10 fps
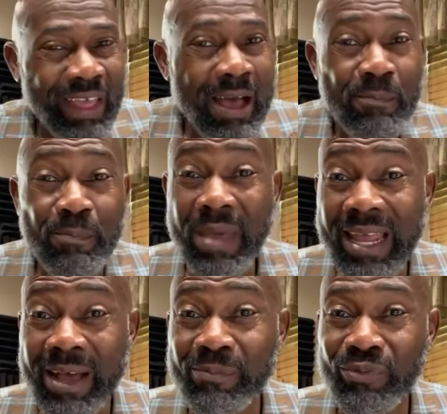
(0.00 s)
Man,
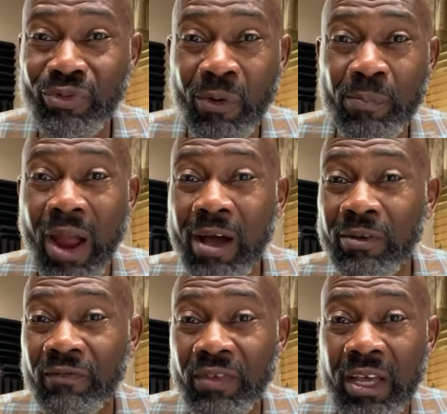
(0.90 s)
I'm so proud
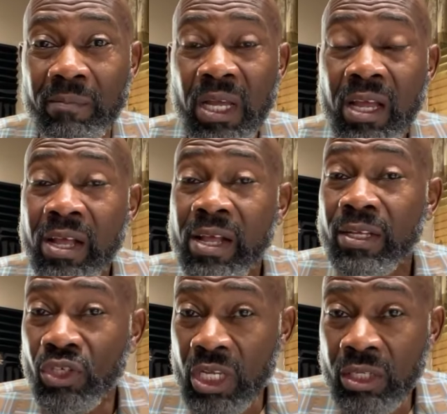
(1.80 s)
of him.
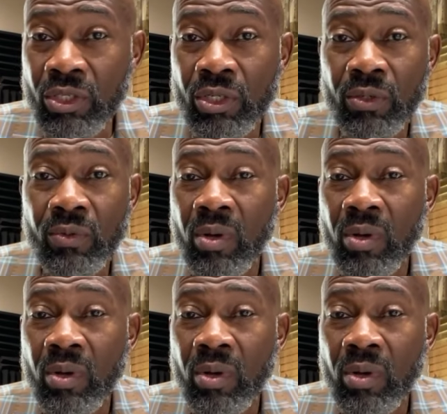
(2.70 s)
G2,